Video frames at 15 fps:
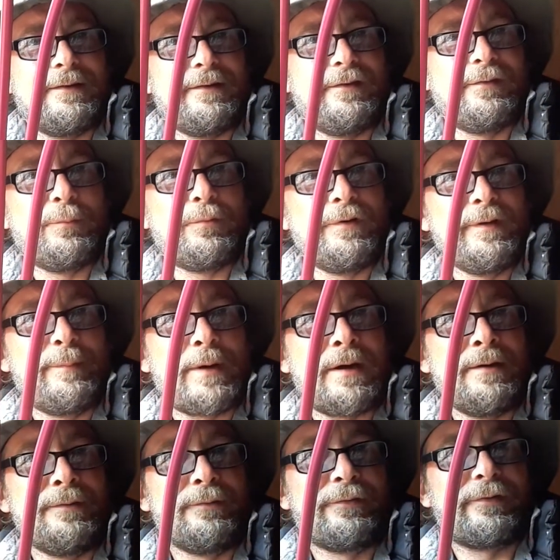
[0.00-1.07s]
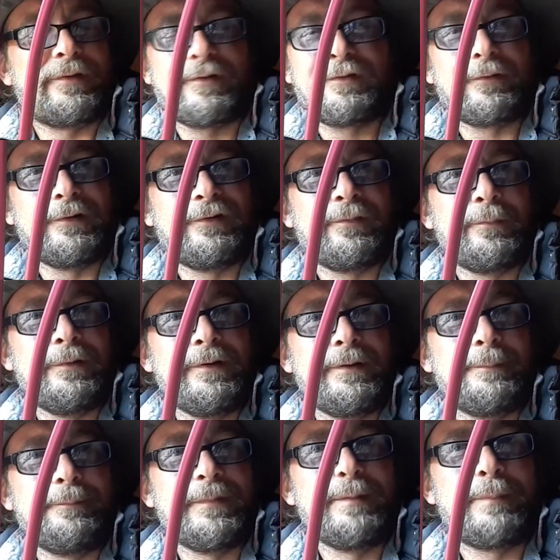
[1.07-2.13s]
to all your bows. Sorry, to all
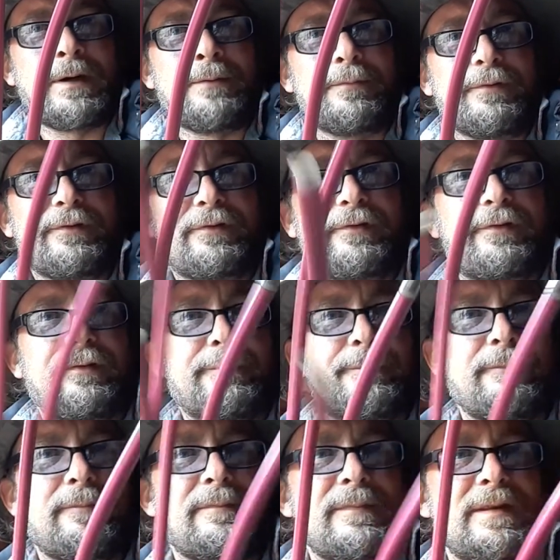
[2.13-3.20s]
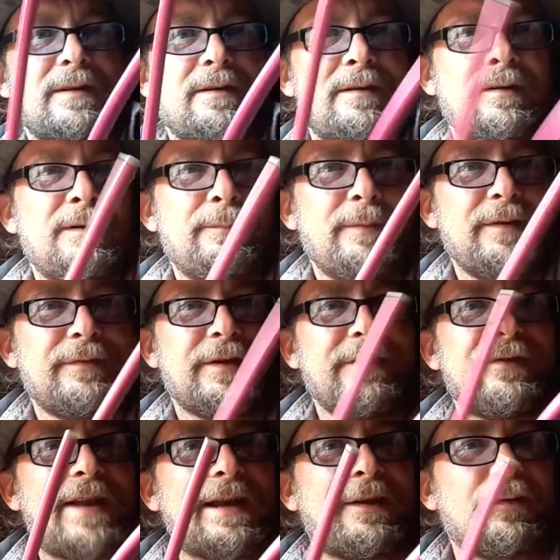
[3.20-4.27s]
your bolts. Even
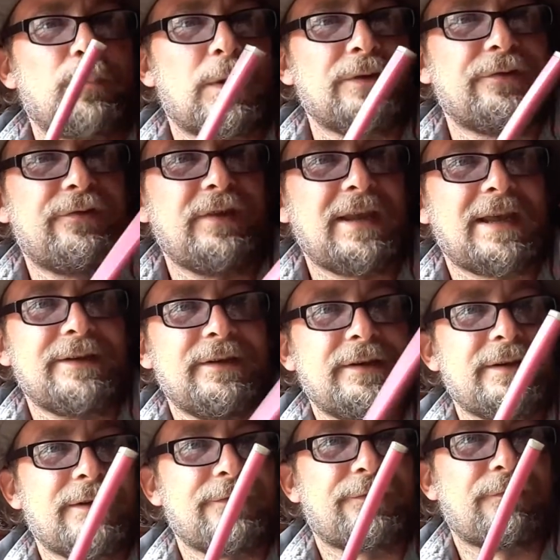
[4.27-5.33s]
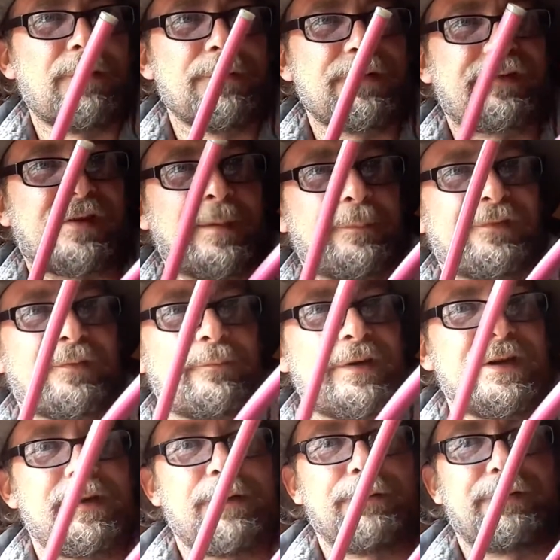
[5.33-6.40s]
these knackered ones, you can unscrew the tips and
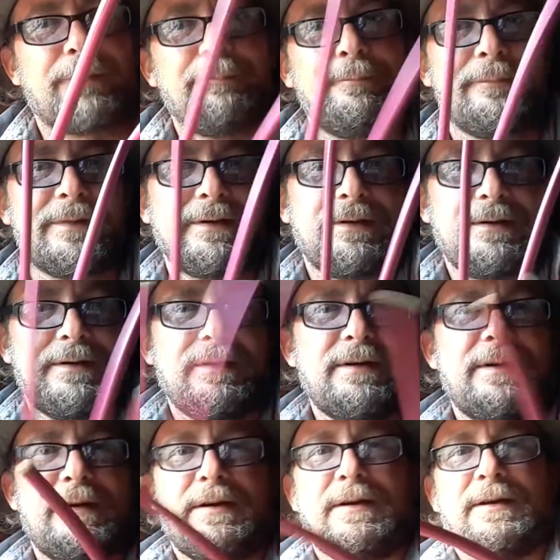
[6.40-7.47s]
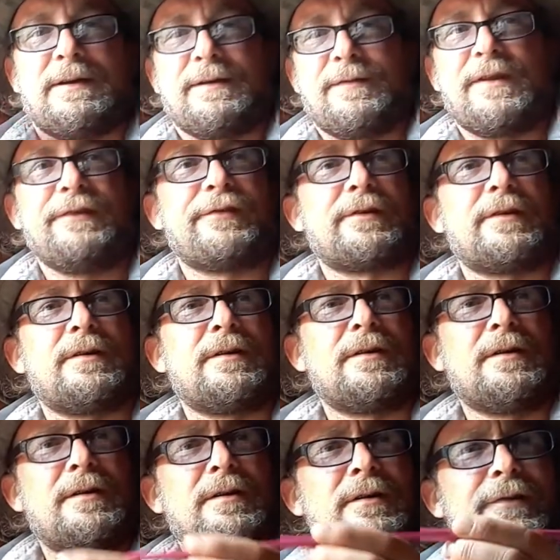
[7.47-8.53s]
reuse them. These
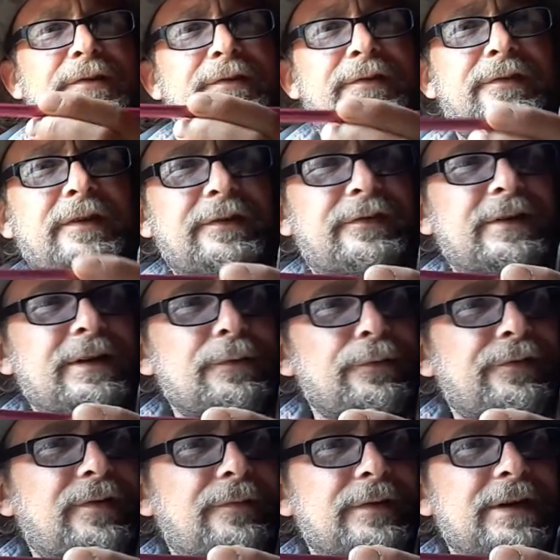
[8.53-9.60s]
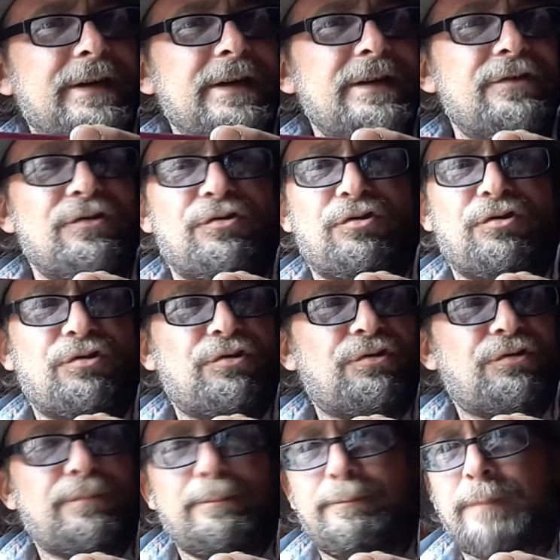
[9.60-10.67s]
are 16 or 17
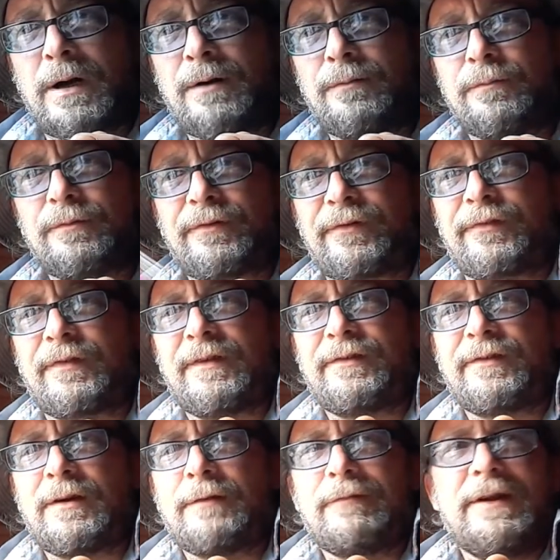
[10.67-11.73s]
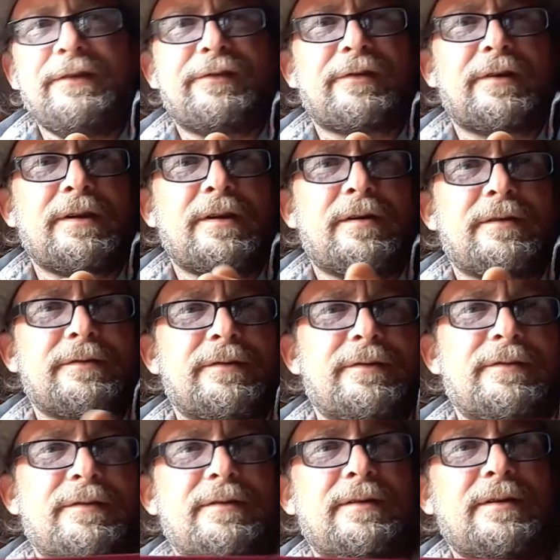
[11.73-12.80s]
inch bolts. There's no reason I can't
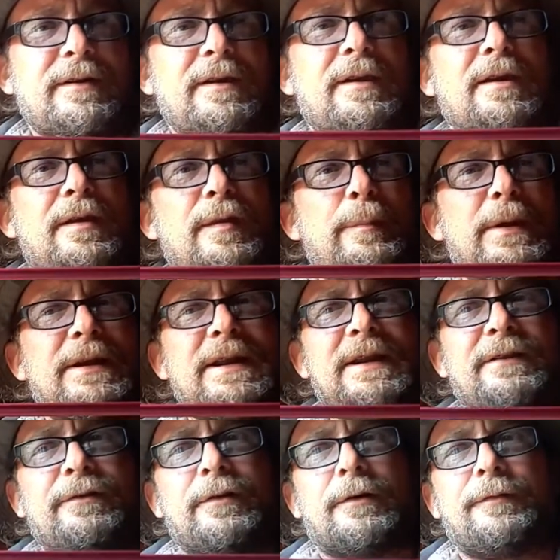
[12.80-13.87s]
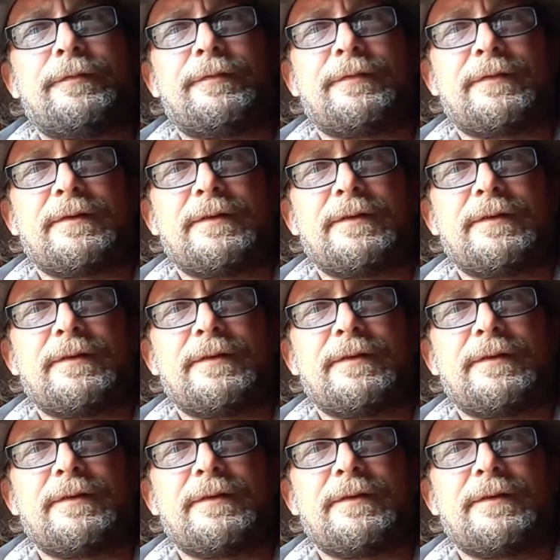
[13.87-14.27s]
cut the bent end off